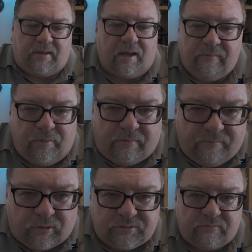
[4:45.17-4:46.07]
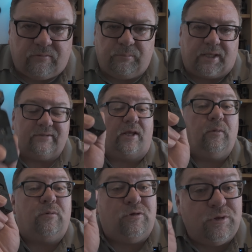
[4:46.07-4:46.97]
gotten rid of most of them because I
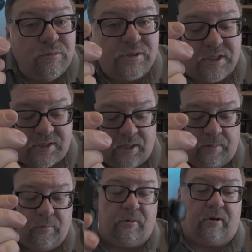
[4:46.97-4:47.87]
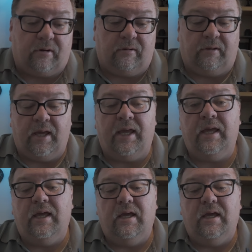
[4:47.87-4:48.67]
don't use this anymore. Okay.